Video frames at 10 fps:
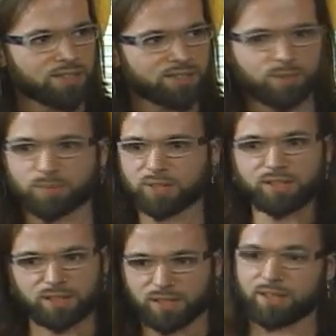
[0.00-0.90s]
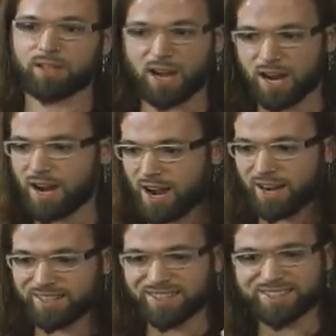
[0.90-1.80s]
Is completely like,
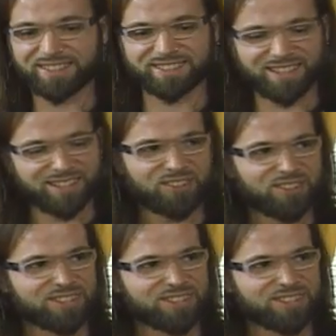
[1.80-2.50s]
I did this, I can do